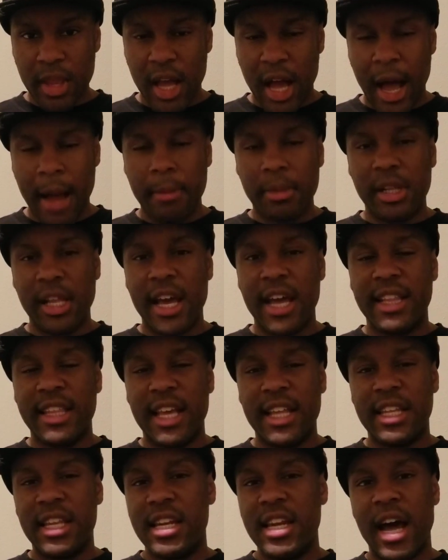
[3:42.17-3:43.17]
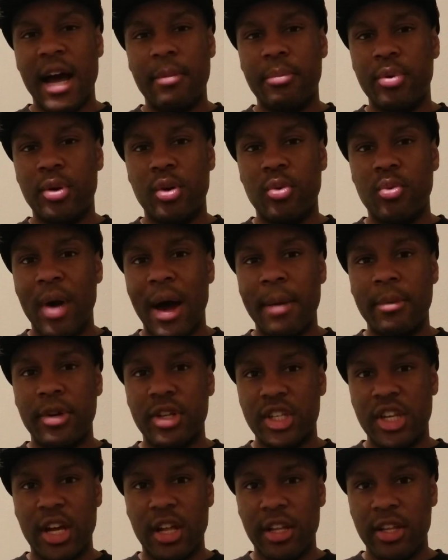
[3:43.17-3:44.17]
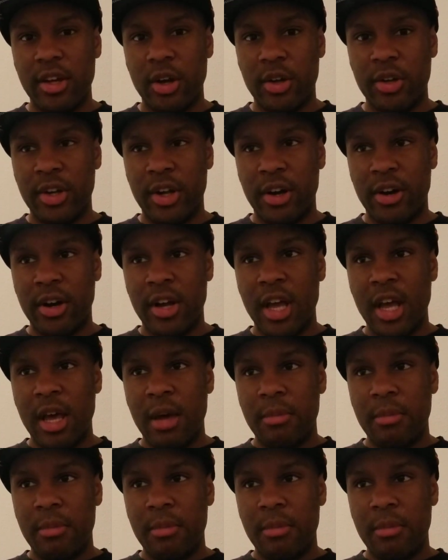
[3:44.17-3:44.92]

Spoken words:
I'm glad they did not put Robert Kelly on there,